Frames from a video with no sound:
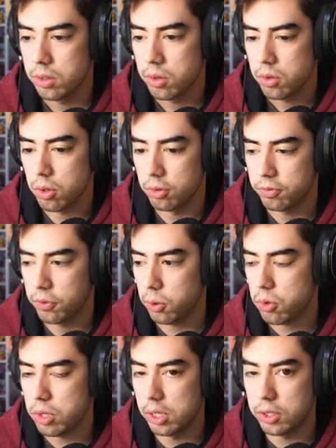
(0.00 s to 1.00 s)
So
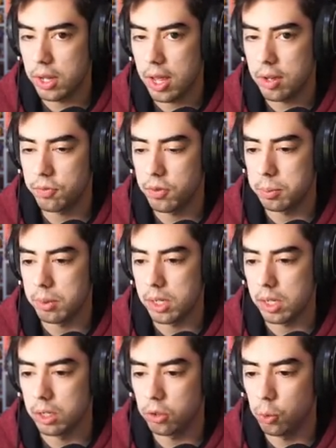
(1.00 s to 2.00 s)
first and 10 from
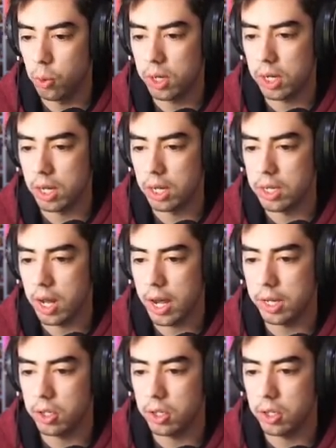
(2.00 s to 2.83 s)
the 29